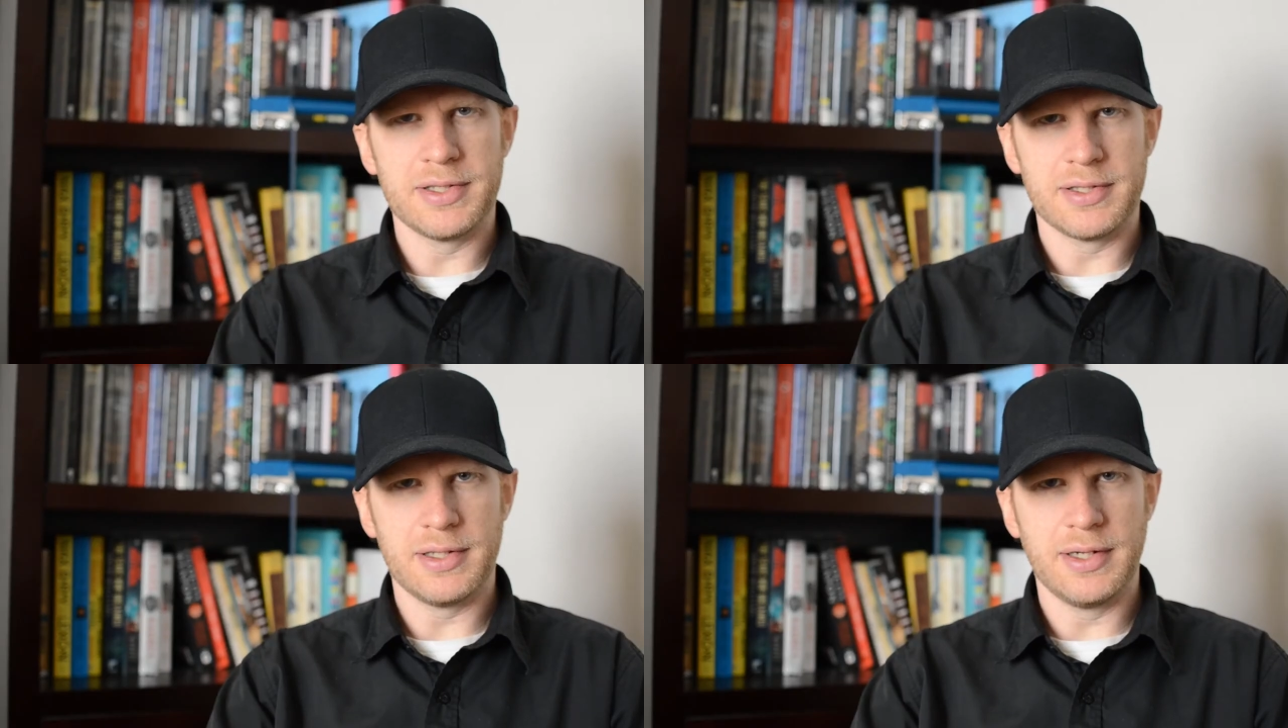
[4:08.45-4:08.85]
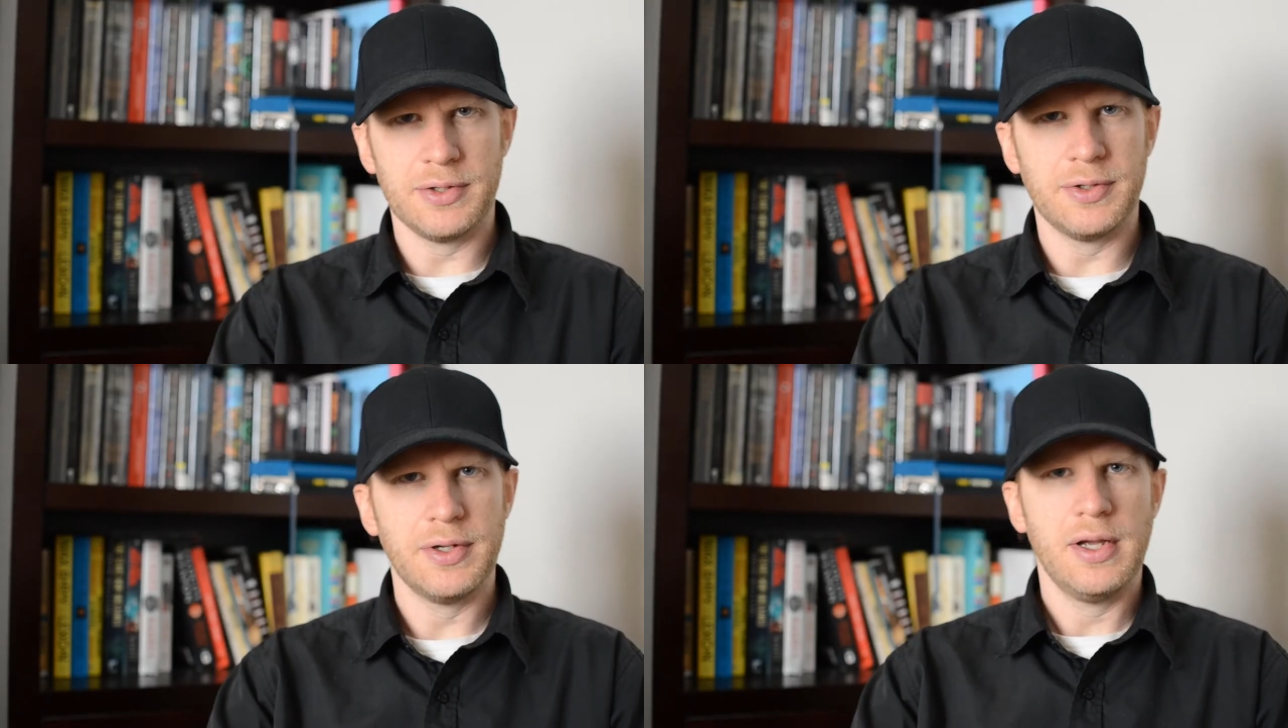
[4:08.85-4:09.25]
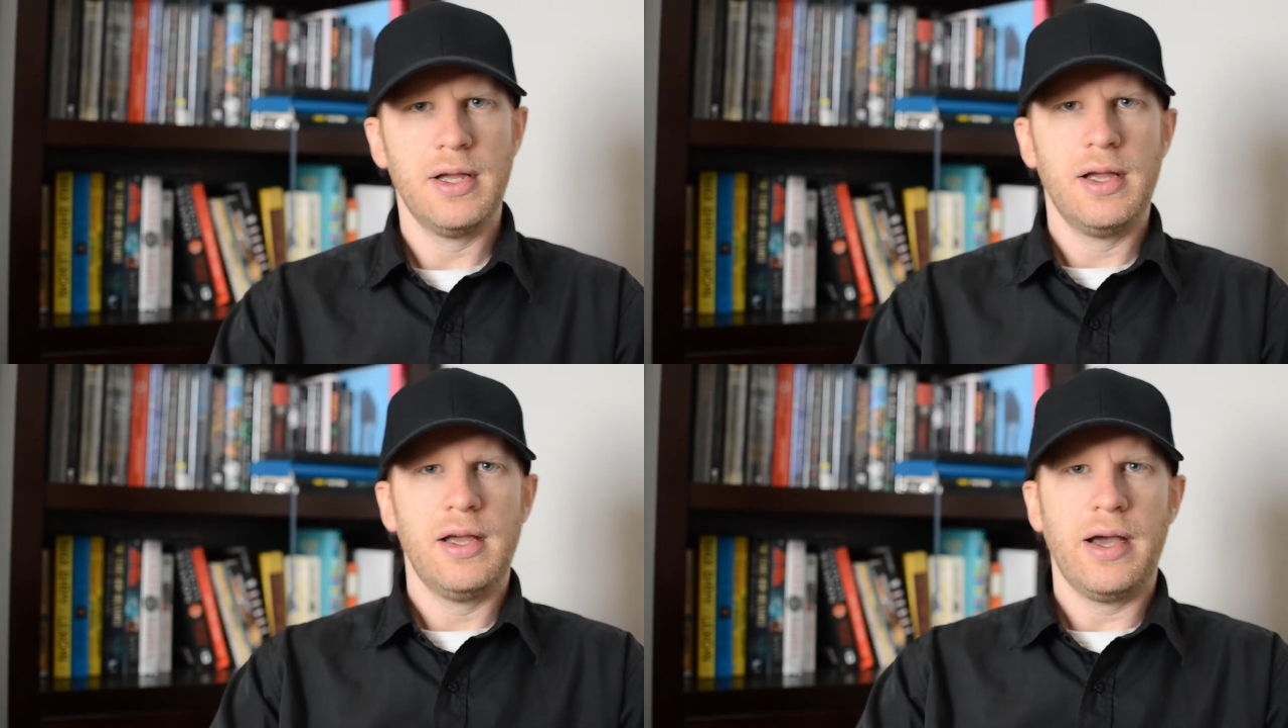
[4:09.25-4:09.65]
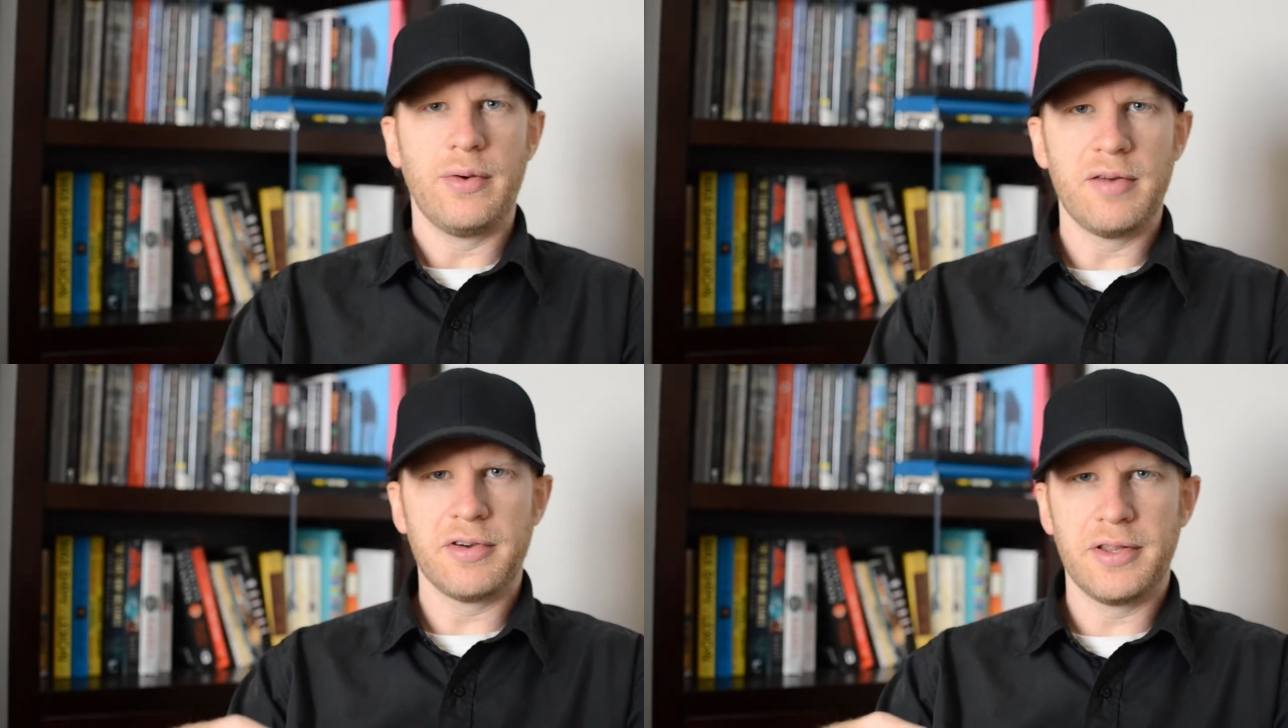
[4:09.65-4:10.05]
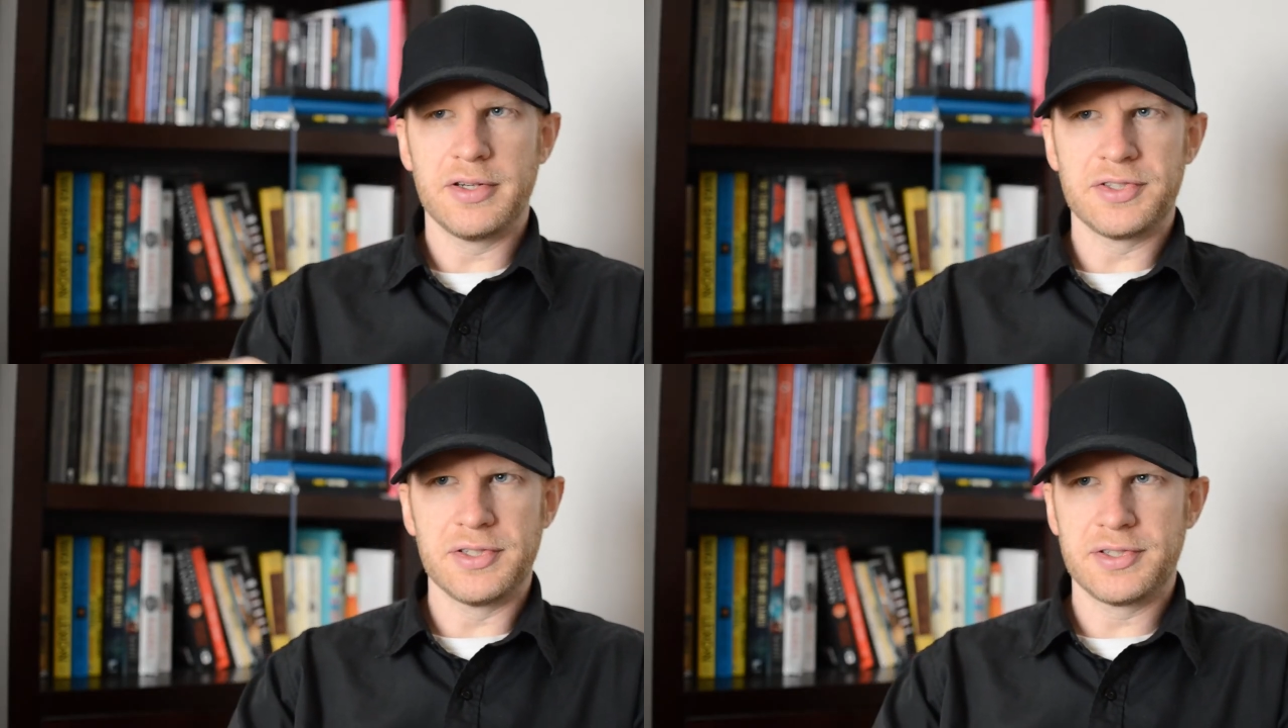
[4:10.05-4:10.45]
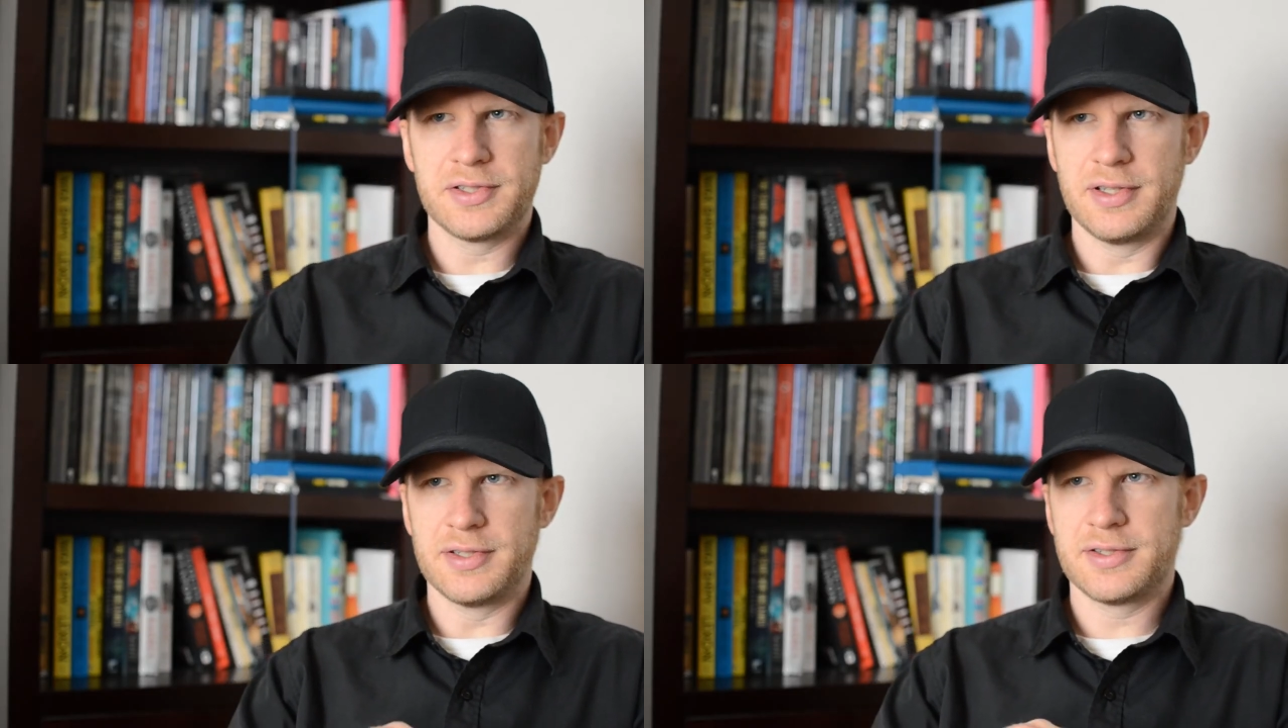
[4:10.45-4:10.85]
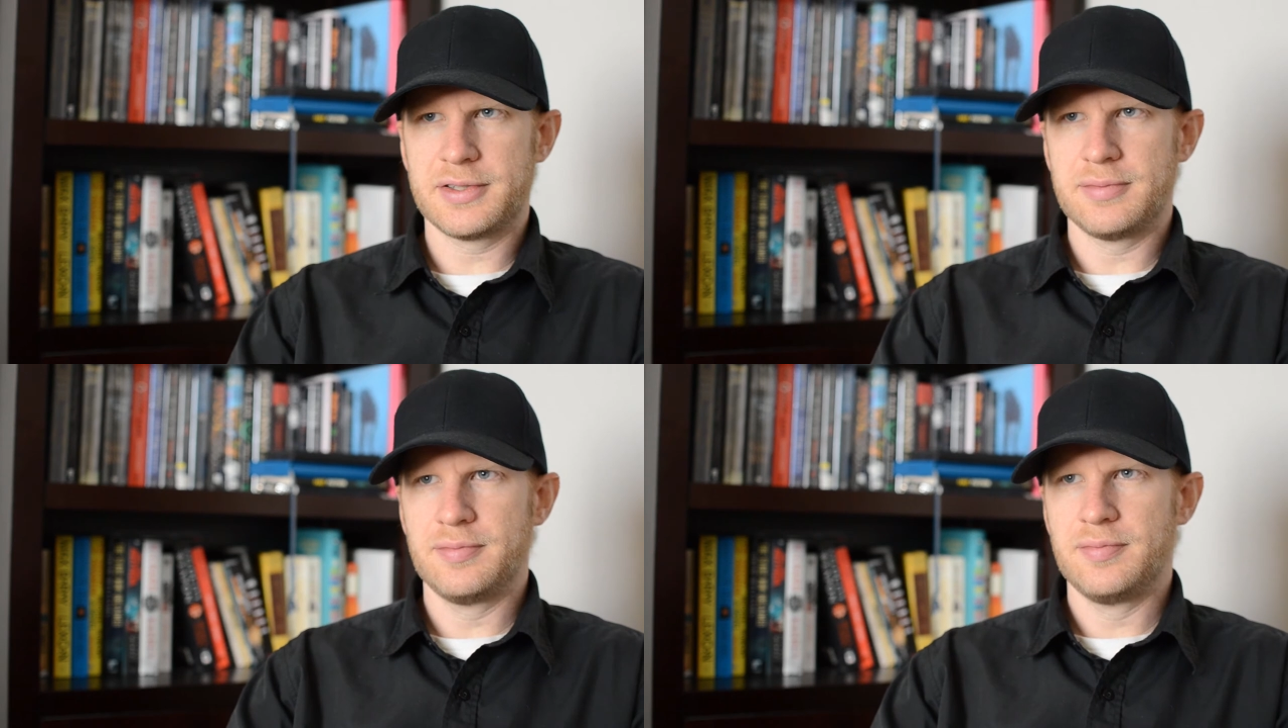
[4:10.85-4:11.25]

is illegal. However, there's this this